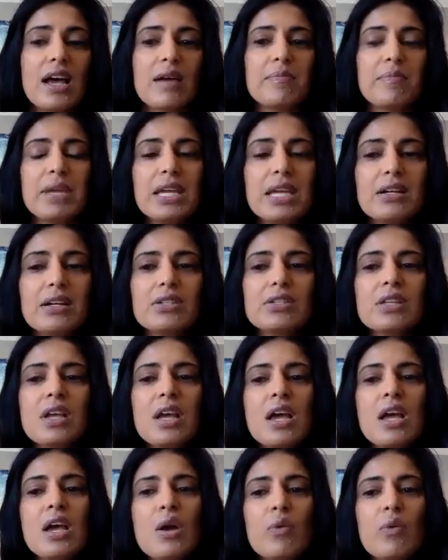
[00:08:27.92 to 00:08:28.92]
meals.
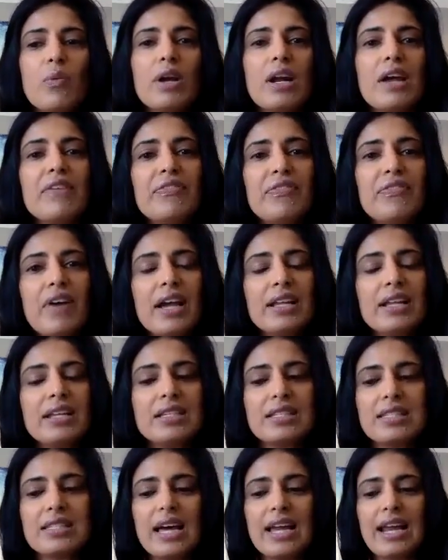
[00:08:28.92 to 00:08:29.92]
What I find
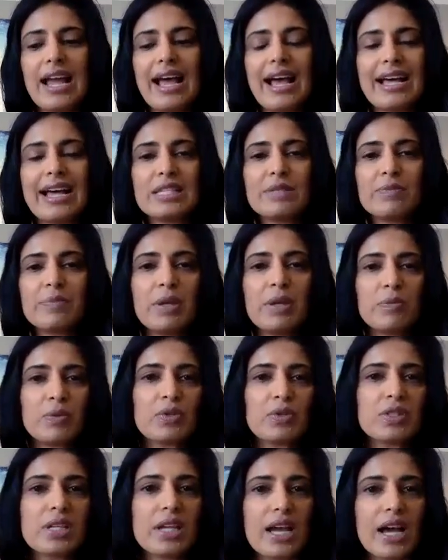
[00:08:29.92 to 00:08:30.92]
is that as
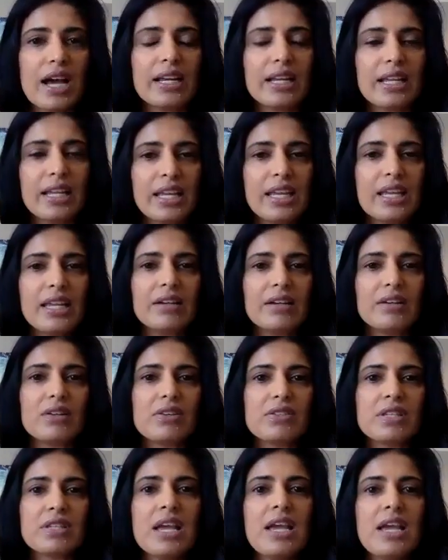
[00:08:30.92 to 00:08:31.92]
people's gut
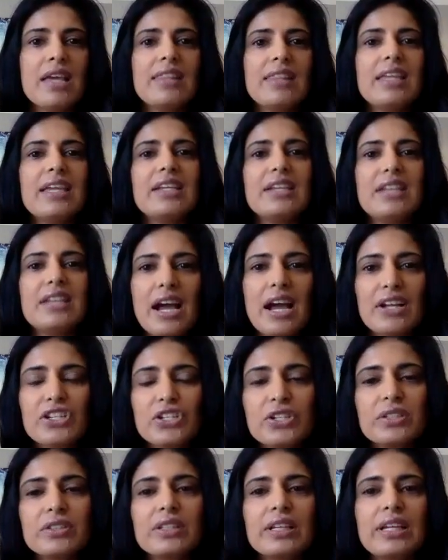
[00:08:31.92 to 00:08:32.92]
heals, they
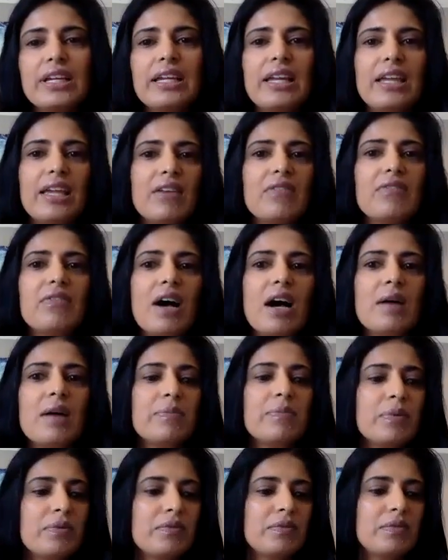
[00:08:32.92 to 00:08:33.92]
naturally give up,
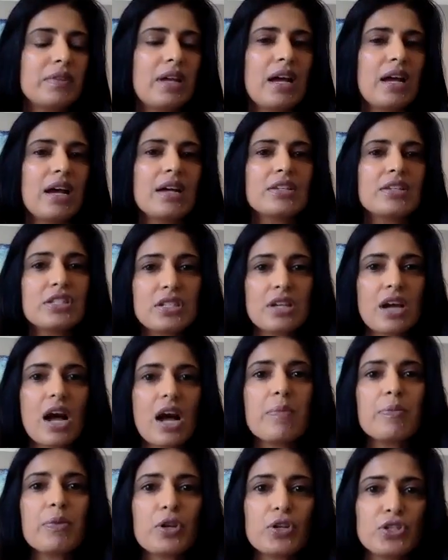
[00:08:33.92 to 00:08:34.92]

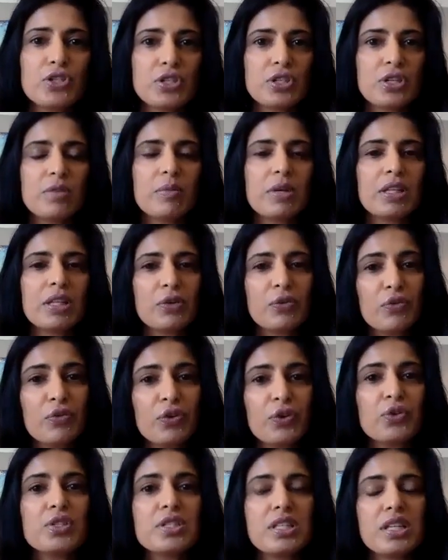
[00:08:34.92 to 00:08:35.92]
stop consuming the
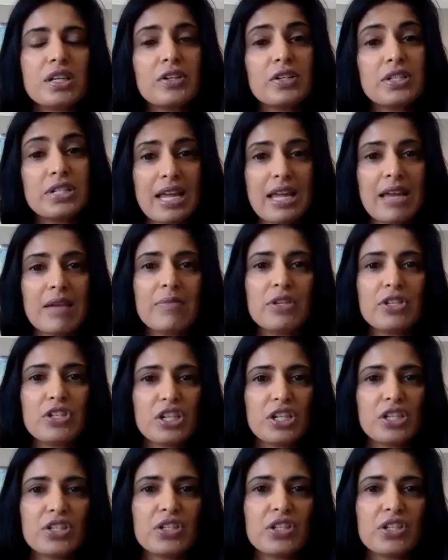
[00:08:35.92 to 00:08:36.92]
foods that are
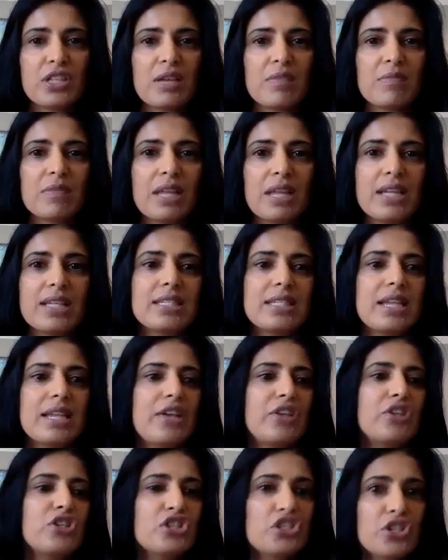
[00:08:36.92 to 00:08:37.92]
damaging to them, like
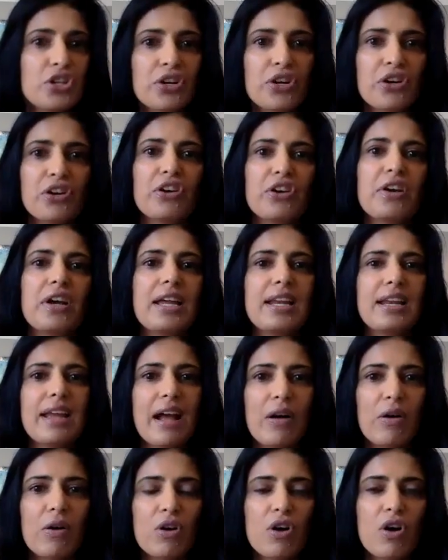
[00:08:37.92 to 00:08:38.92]
say sugar and
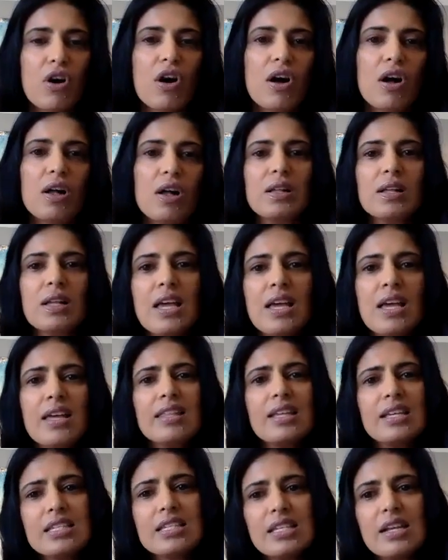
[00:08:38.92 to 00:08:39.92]
alcohol,
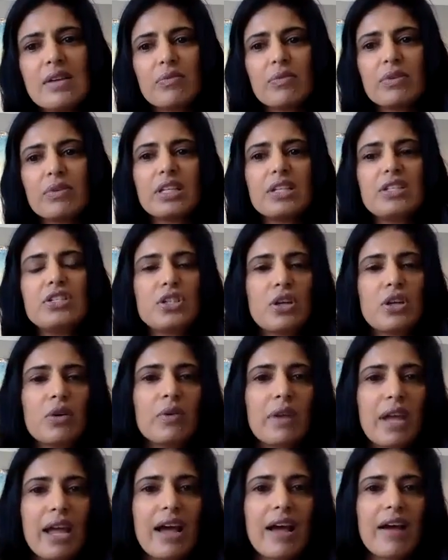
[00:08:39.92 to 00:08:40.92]
things that really
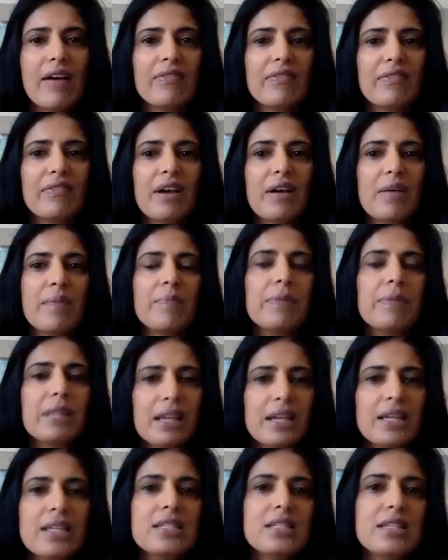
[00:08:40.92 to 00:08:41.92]
don't have a
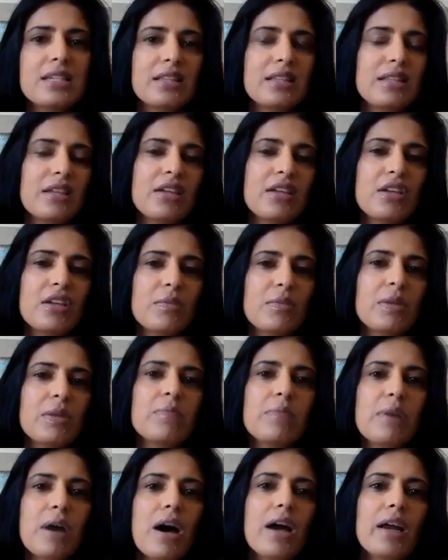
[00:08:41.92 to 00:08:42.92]
place in the human
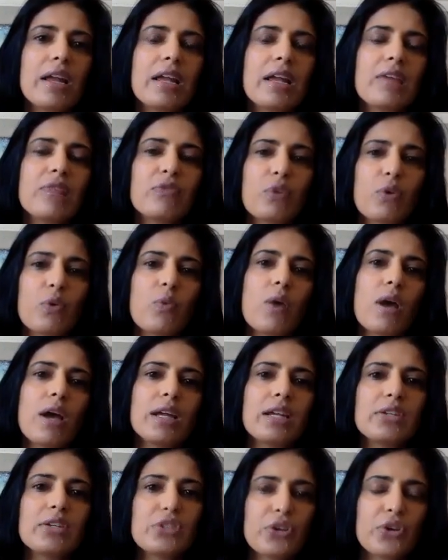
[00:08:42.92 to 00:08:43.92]
body if we're
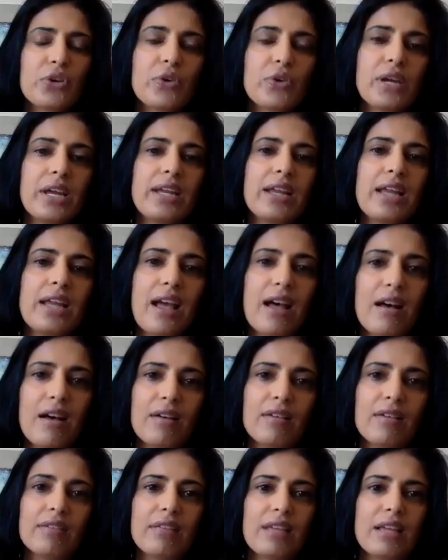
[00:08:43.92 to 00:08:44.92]
wanting to create
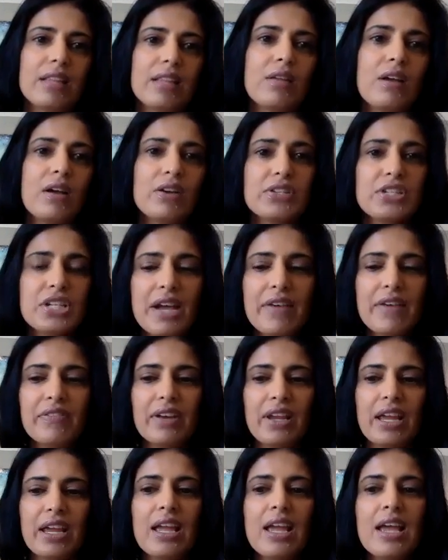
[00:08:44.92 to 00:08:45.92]
health and
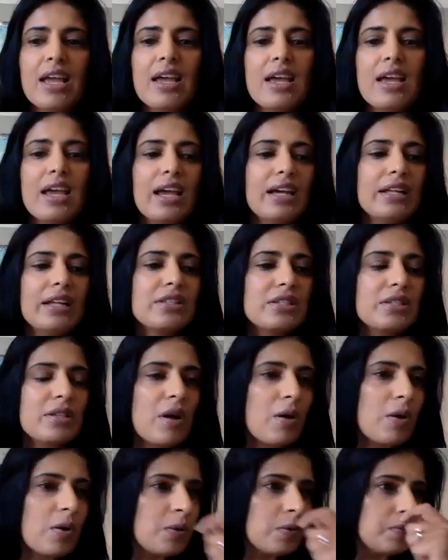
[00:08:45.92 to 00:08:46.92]
longevity. And
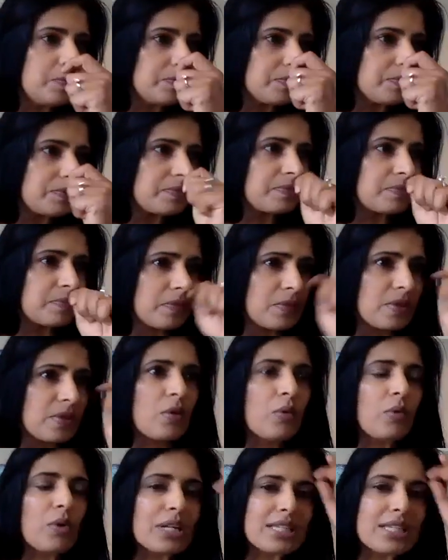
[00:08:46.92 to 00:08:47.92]
so
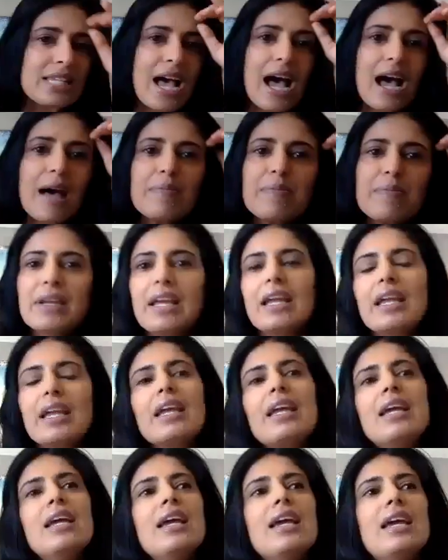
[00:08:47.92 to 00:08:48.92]
what's happening
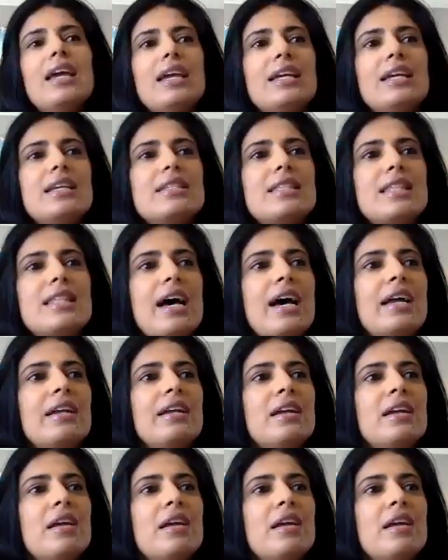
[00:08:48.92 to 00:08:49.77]
is that